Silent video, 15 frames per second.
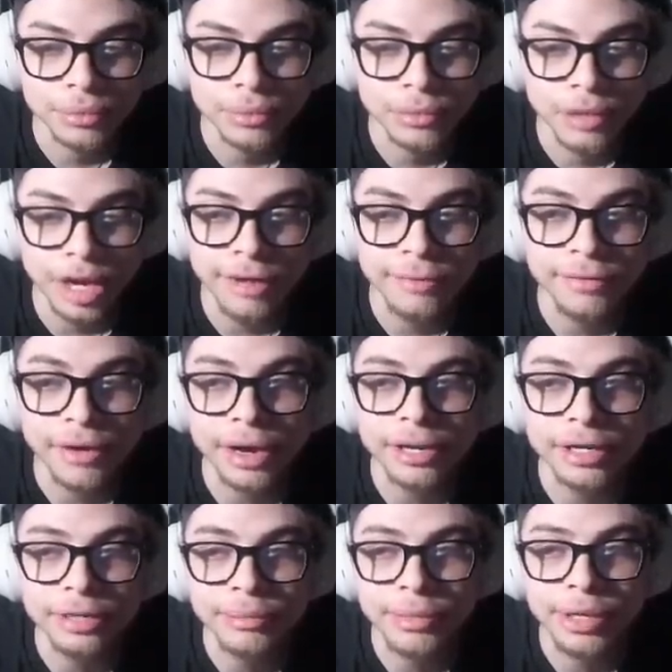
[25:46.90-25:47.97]
I find
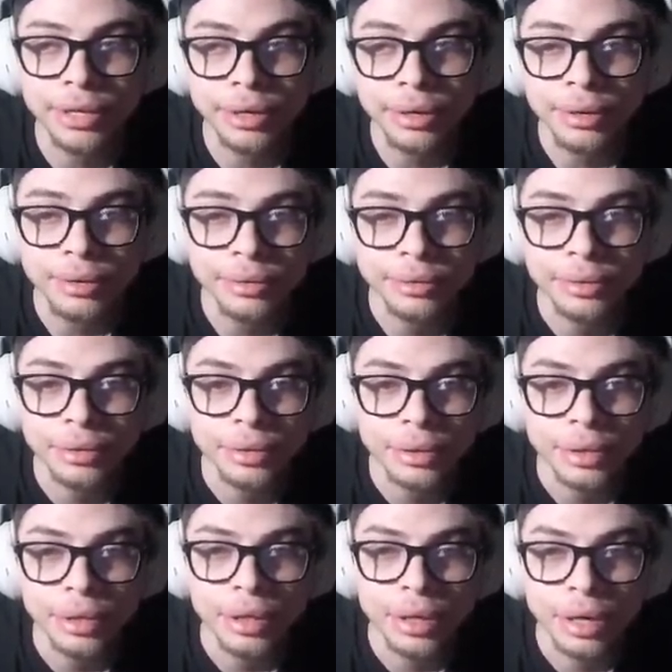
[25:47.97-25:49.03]
him here.
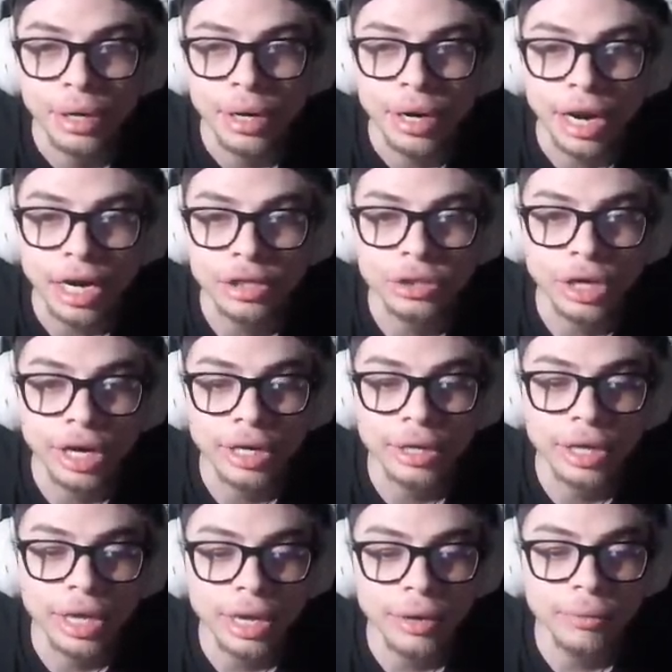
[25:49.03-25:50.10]
I try to
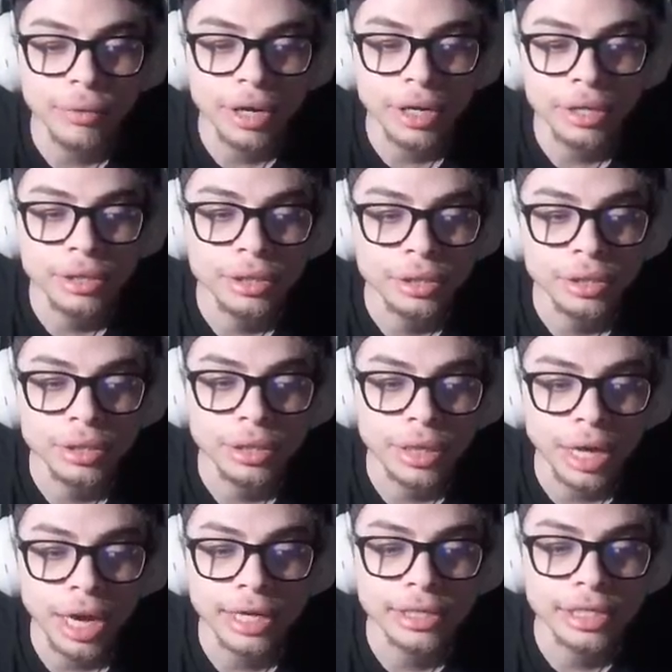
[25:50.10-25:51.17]
get in range.
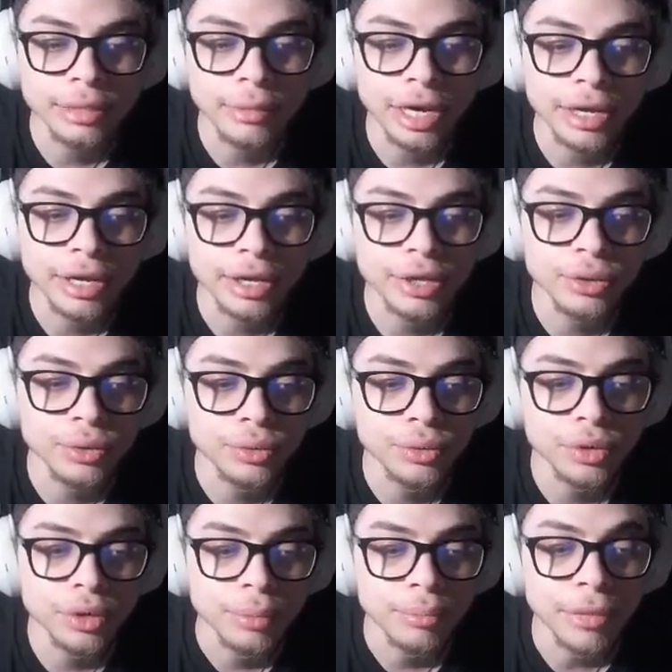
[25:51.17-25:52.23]
I see my Q,
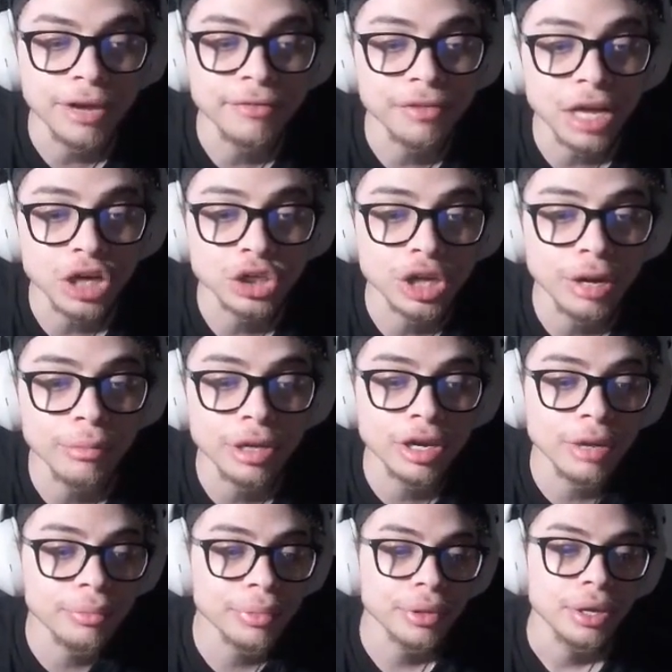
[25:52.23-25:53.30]
my flash coming
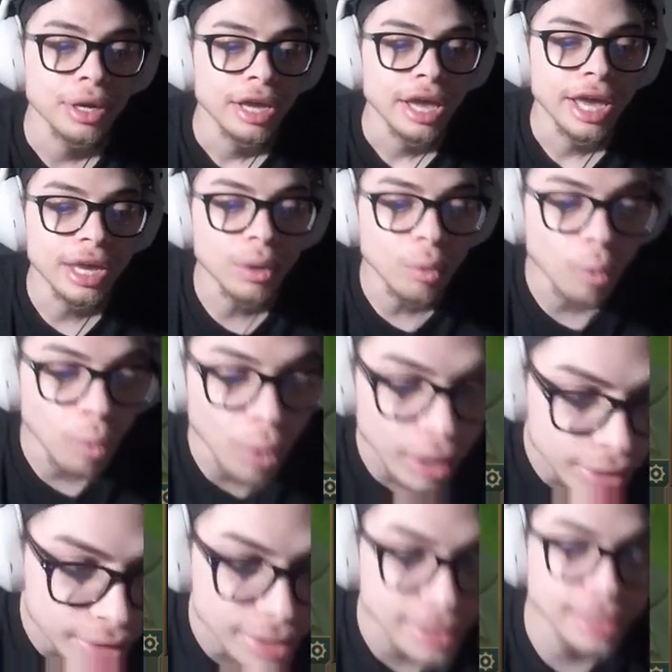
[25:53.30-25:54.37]
up in
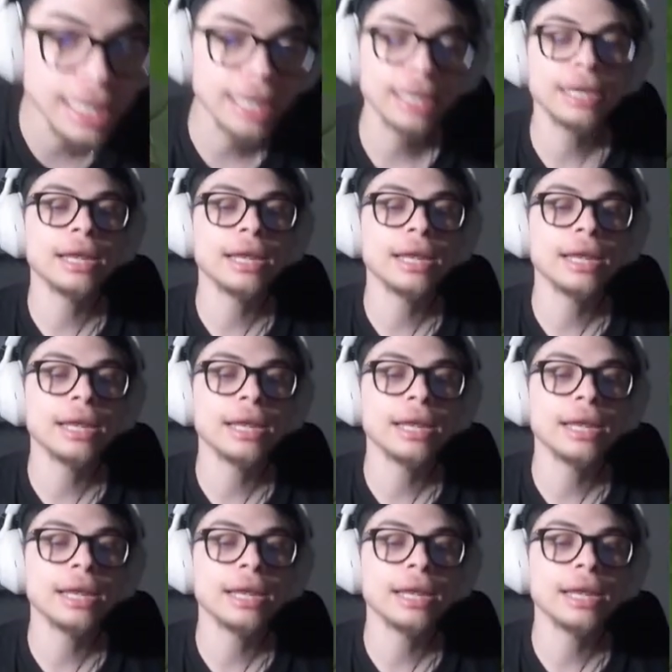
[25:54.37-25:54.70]
1 second,